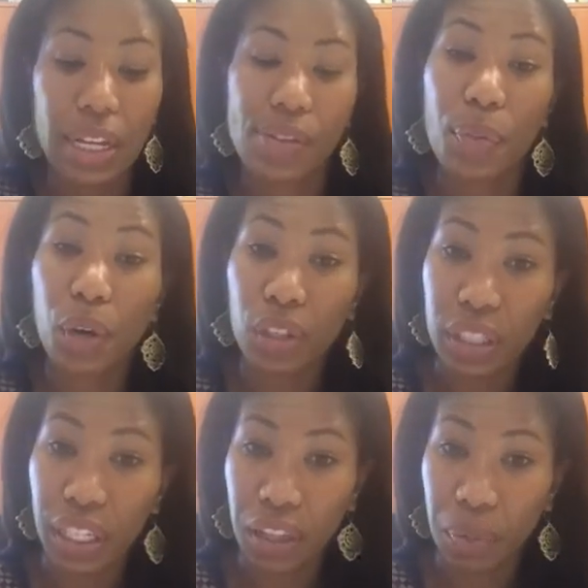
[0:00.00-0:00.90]
So I'm
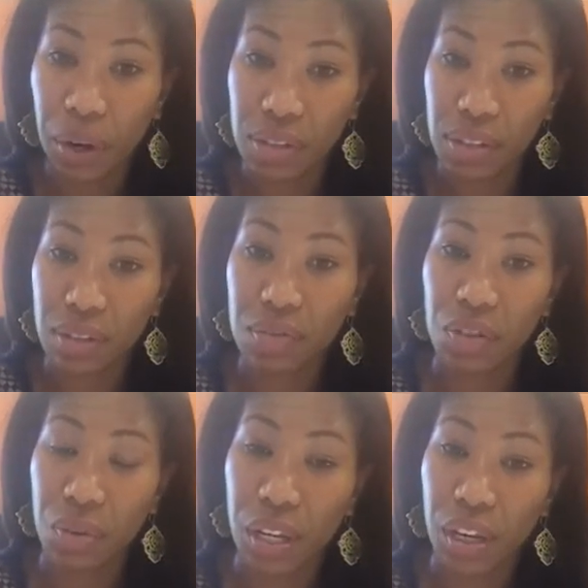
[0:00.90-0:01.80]
early in the process of
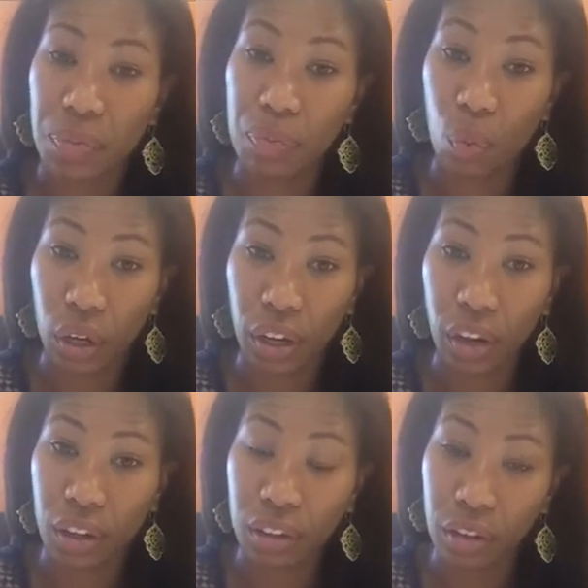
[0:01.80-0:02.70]
I'm
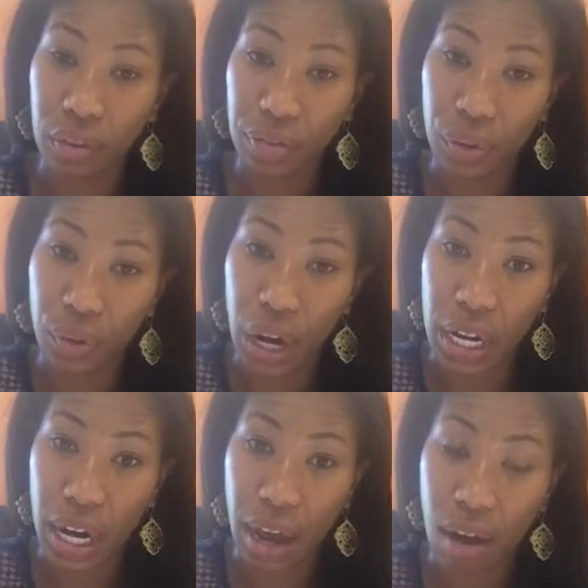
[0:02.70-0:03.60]
working on a lit review
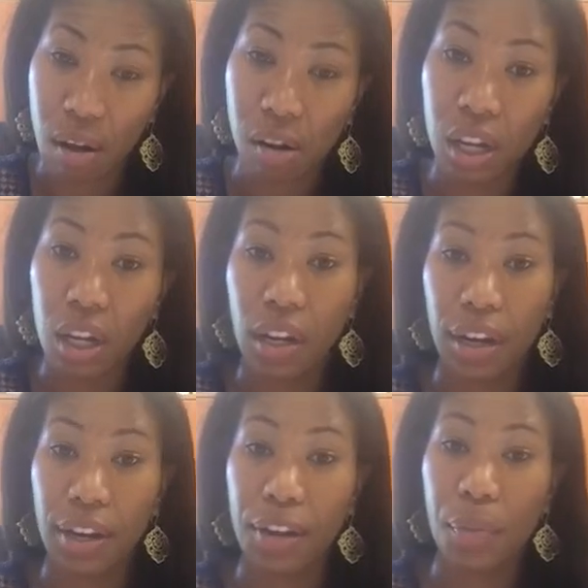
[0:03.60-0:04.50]
right now
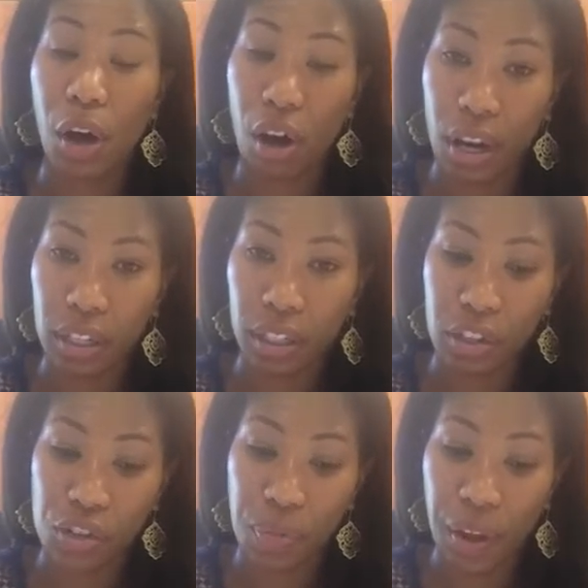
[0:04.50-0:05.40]
on
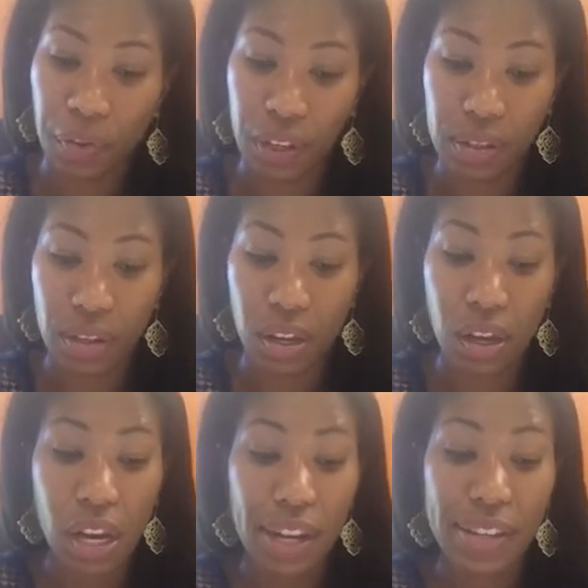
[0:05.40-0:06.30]
leadership
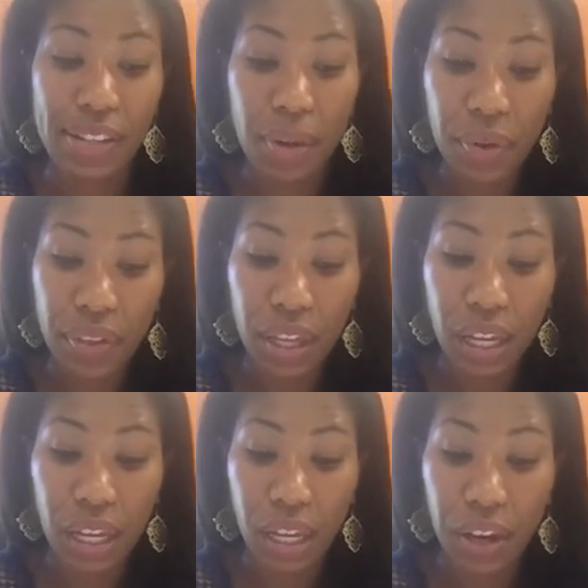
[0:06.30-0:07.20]
efficacy. Some of
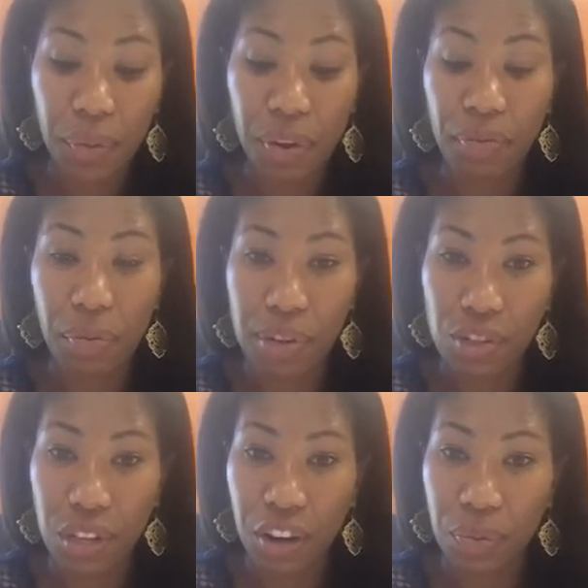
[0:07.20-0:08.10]
the
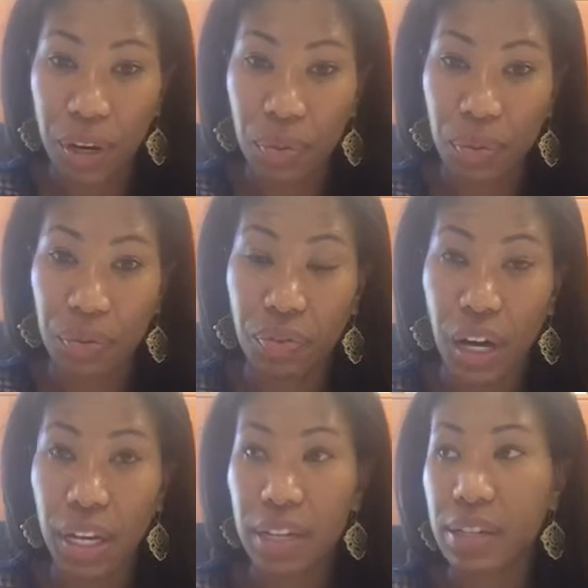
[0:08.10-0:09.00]
information that I've been able to
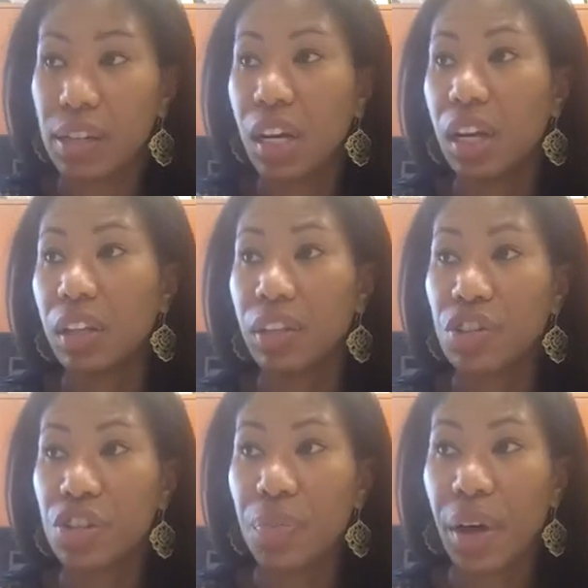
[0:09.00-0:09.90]
find is
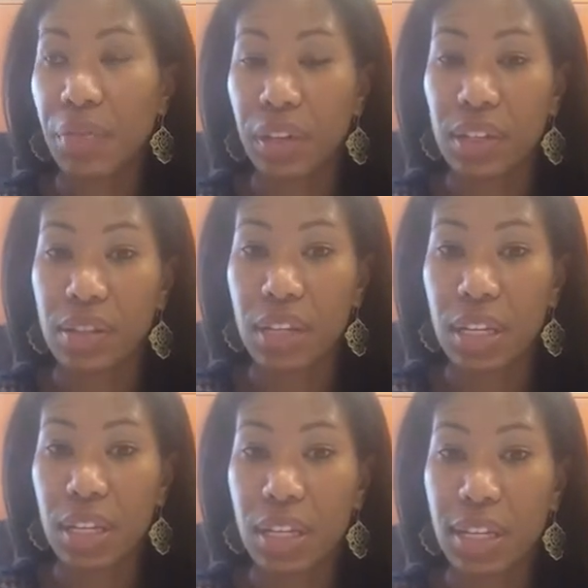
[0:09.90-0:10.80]
leadership
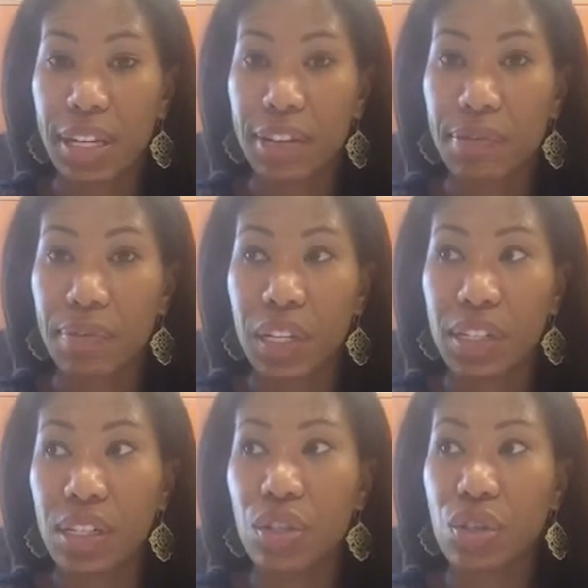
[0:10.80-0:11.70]
efficacy
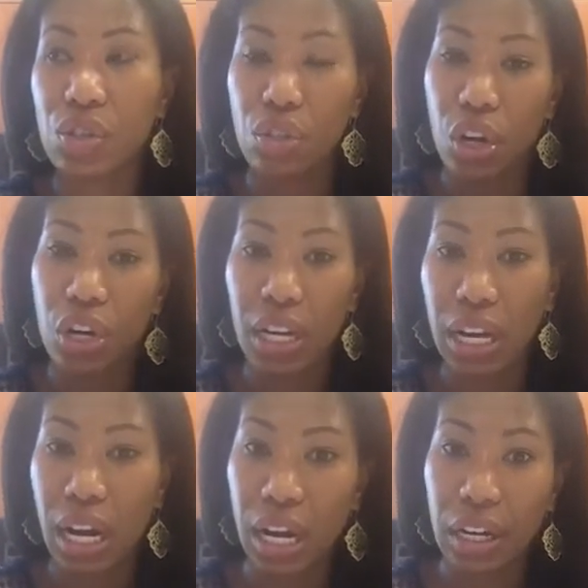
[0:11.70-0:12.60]
didn't start
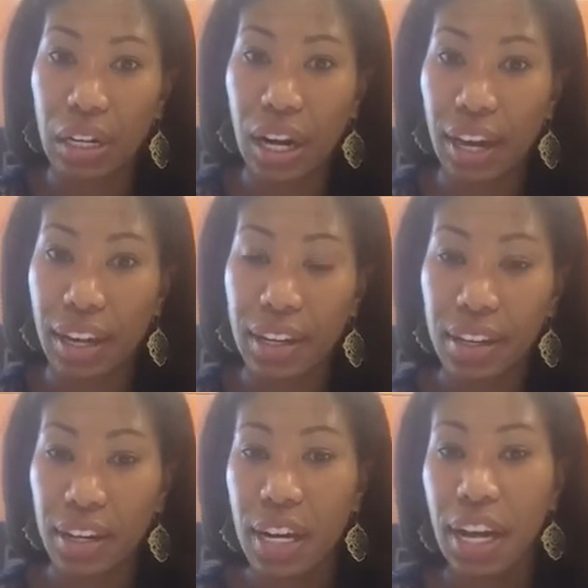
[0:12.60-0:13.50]
in higher
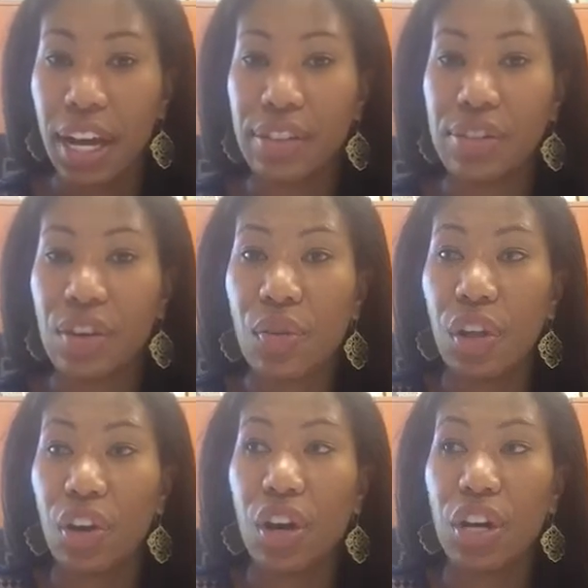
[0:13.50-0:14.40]
ed, and so
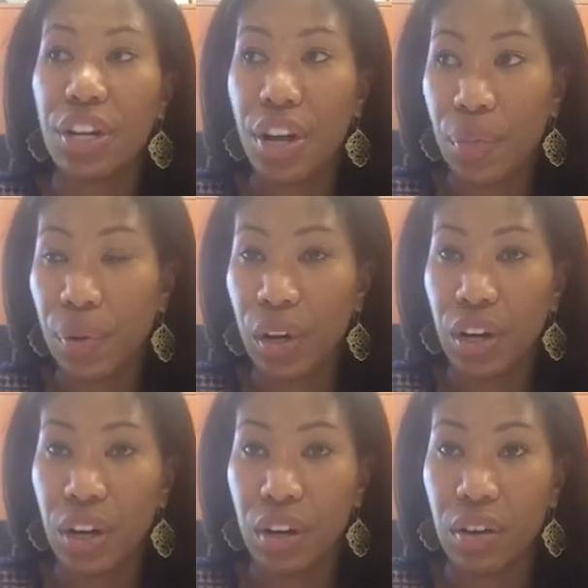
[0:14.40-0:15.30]
there are a number
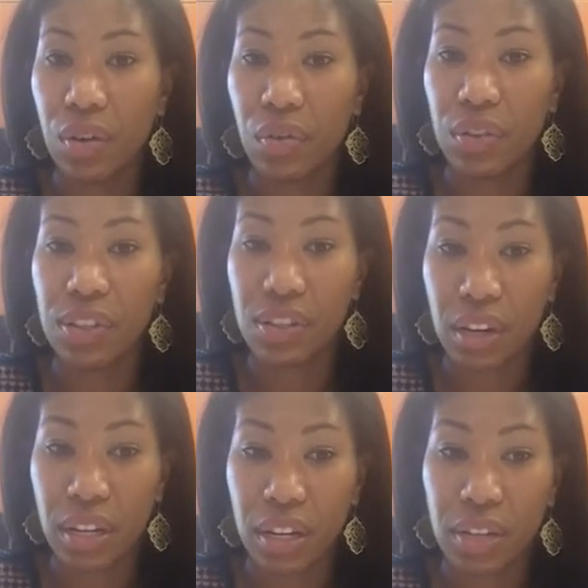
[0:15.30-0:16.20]
of
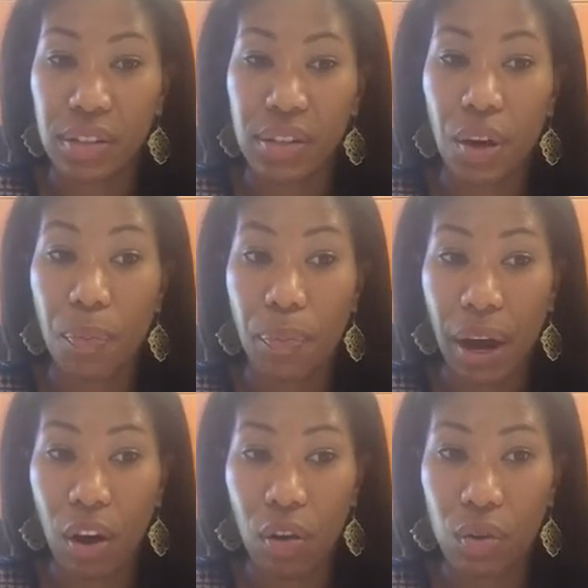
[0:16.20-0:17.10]
studies
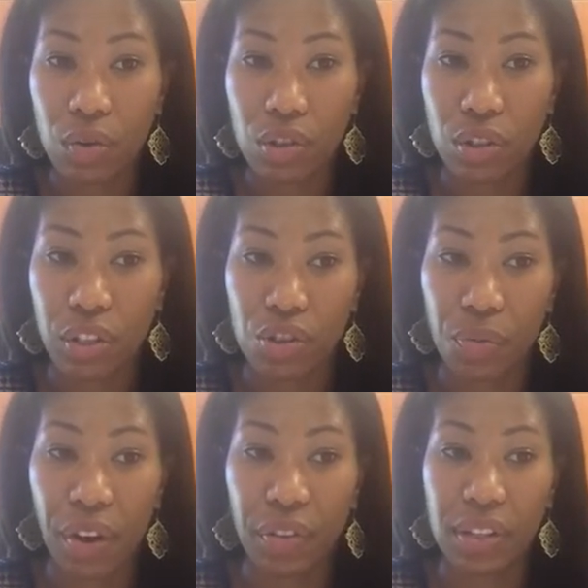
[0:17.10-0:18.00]
about
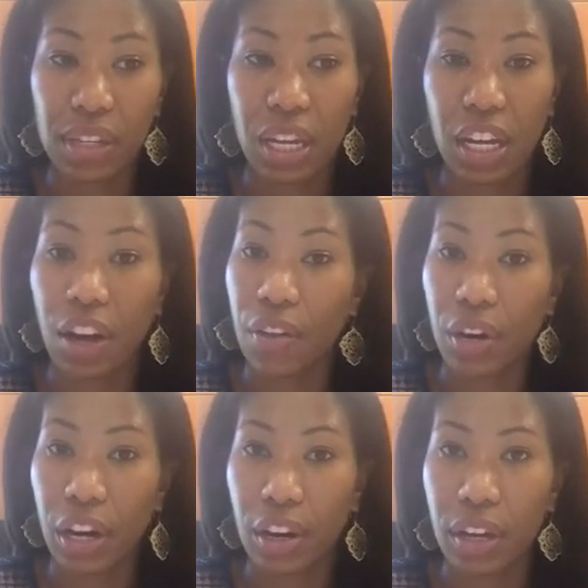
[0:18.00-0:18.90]
leadership efficacy in
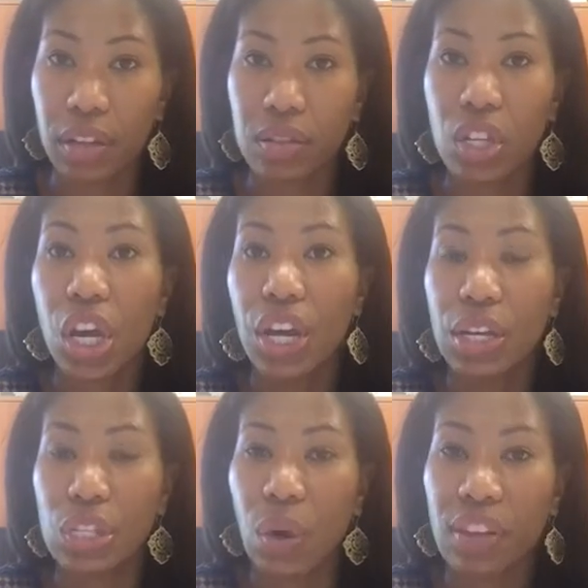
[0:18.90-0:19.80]
other areas.
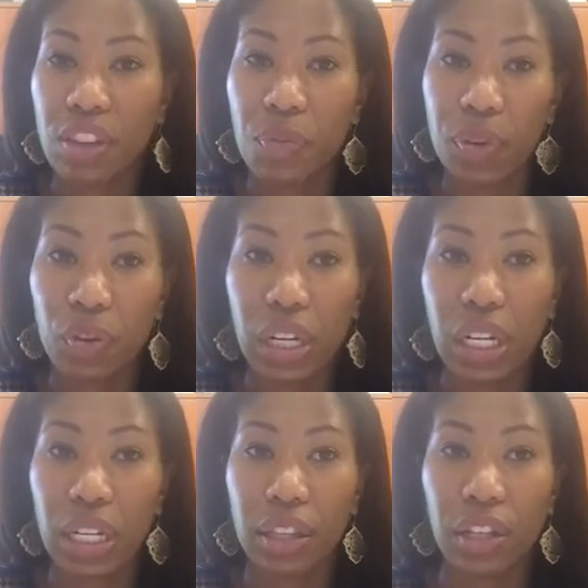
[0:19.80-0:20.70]
So as I've been
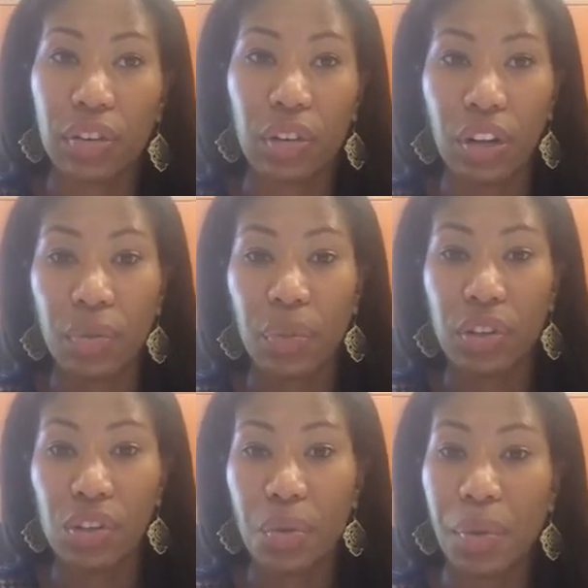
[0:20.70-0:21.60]
reading,
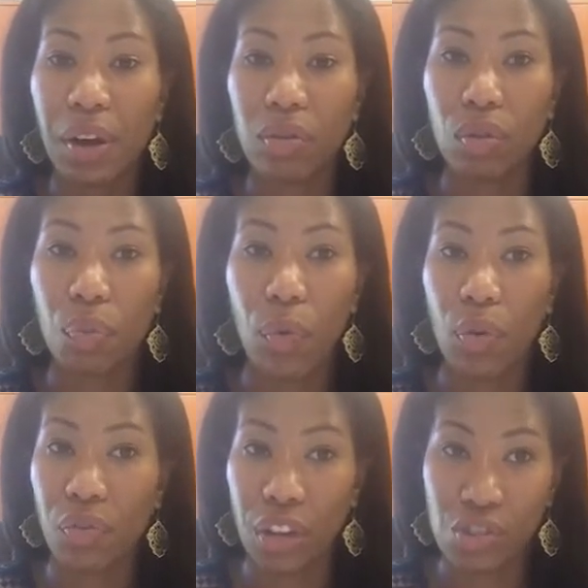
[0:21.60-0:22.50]
there's some about
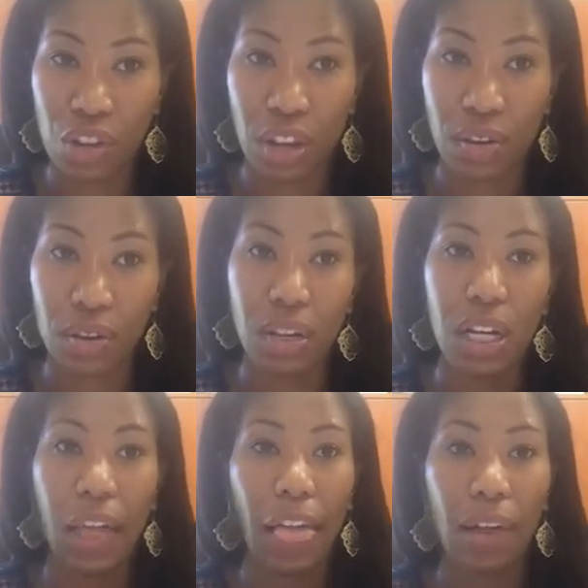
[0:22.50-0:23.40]
motivation,
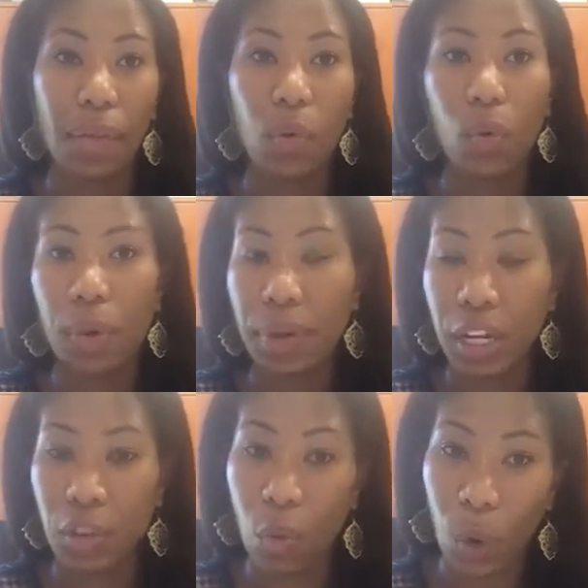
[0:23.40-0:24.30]

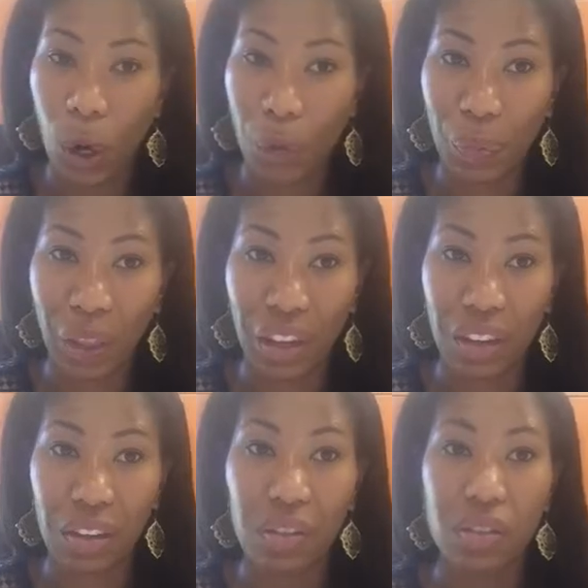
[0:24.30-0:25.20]
women in the
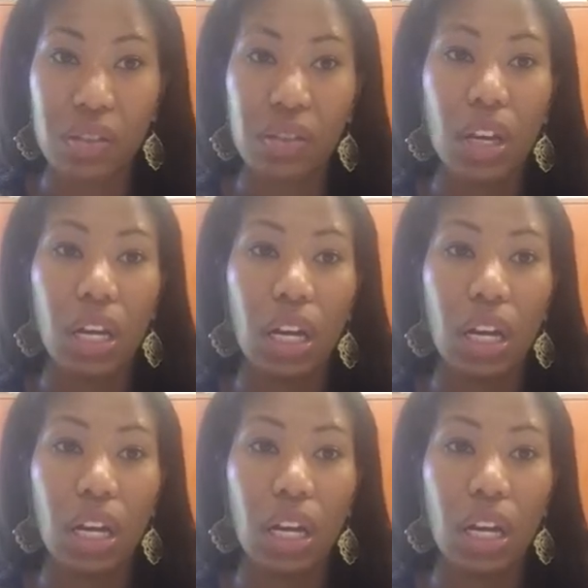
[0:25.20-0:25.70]
workplace,